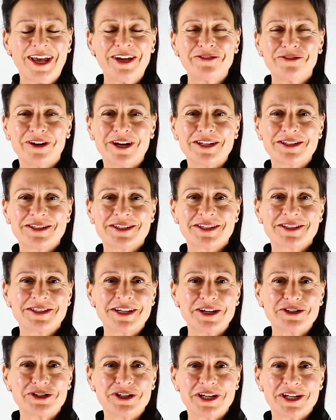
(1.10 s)
Hi friends,
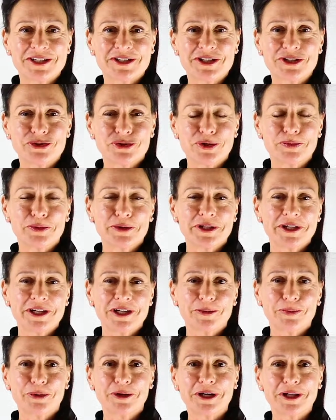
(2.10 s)
Dr. Nancy Trimbley
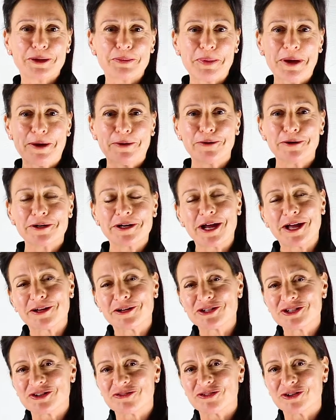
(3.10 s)
here, putting the power and
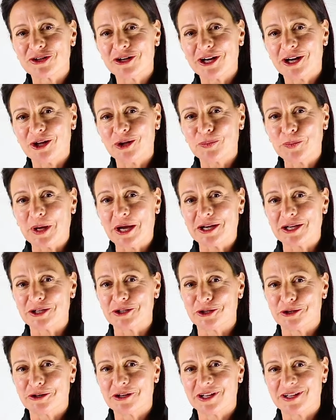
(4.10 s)
knowledge of your health
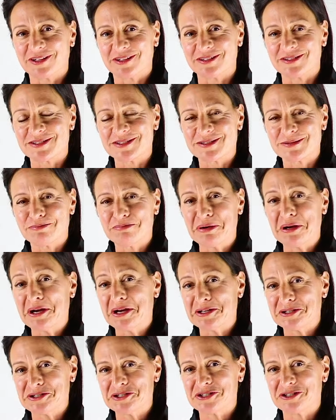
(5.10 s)
back in your hands.
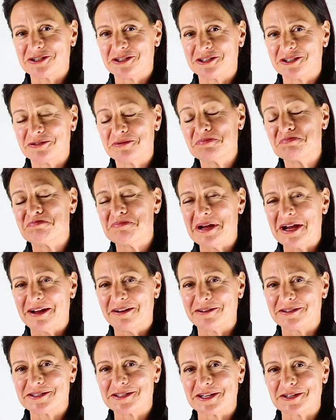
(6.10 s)
Posture,
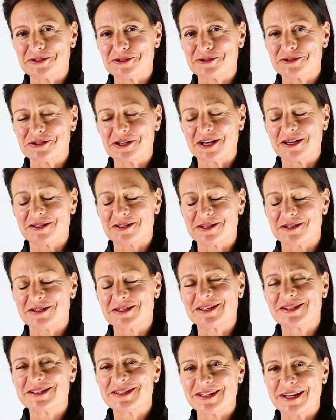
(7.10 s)
balance
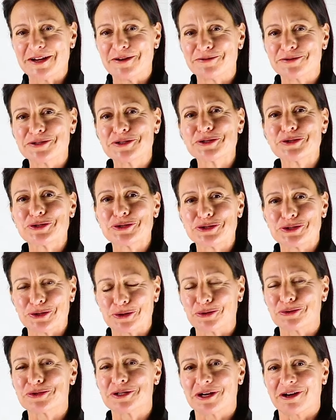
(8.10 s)
exercises, sounds
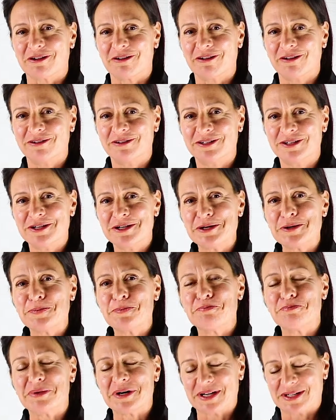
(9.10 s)
so dull,
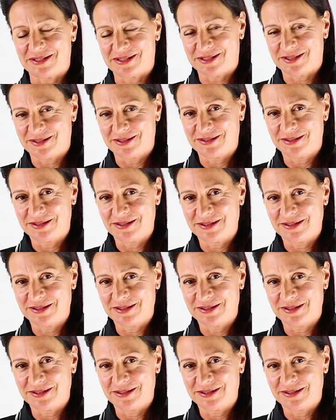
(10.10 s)
but